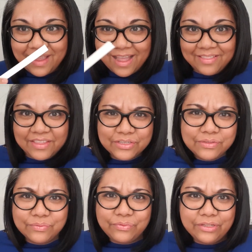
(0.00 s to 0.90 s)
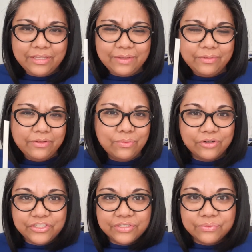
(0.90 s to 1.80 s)
and this really
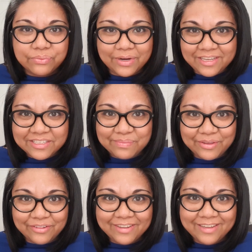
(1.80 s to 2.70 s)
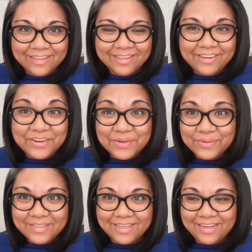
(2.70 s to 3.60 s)
gorgeous rice milk
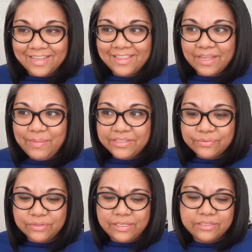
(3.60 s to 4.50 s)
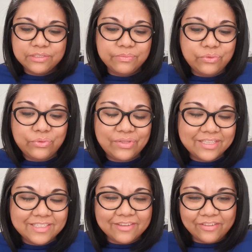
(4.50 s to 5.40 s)
note in it that makes it really smooth
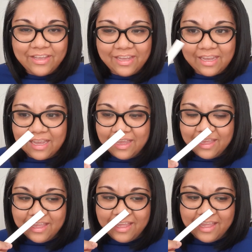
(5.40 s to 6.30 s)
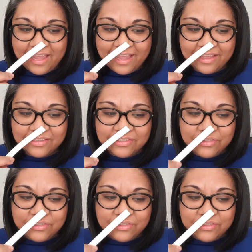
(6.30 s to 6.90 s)
and silky and